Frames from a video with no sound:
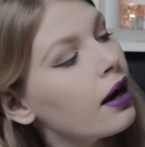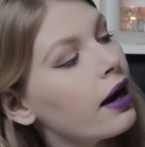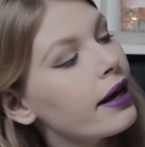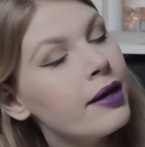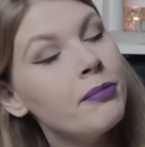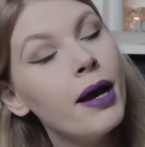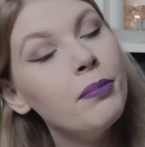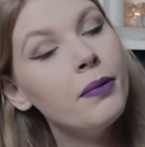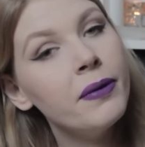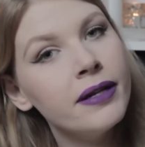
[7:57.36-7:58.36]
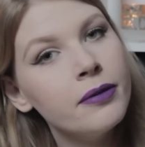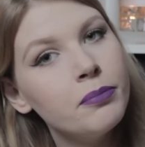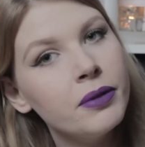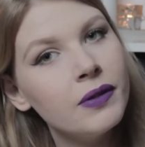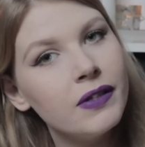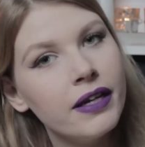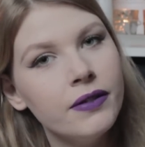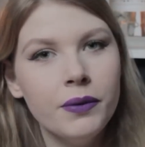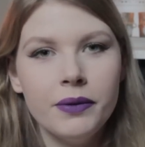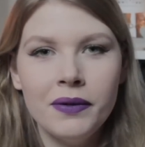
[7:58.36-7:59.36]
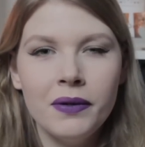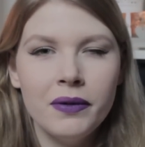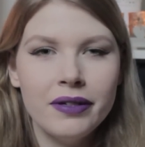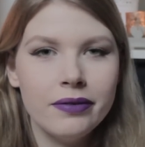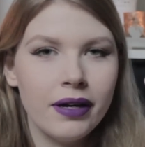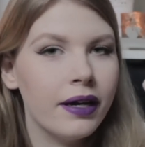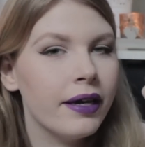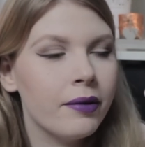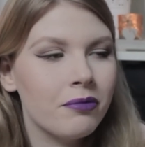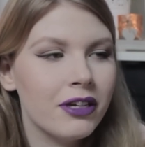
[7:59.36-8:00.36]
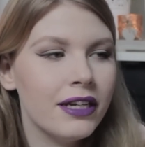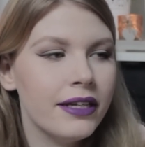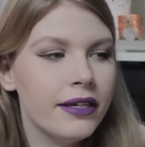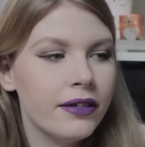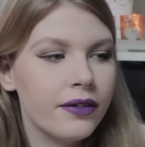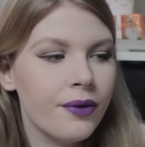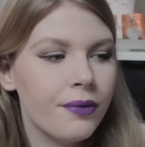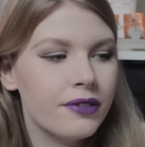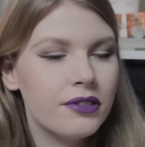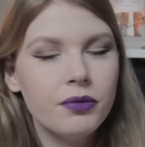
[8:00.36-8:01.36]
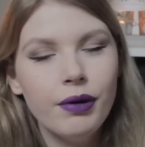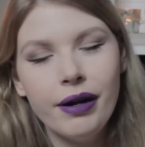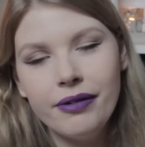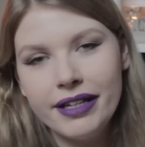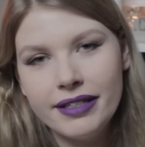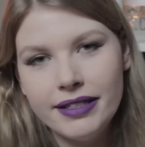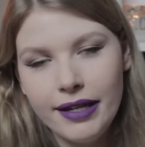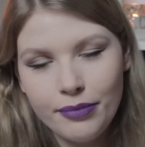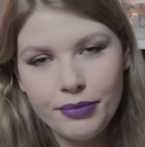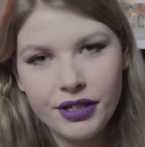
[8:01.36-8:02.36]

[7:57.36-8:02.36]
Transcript: I am happy with it, but I don't know if I am really going to wear it that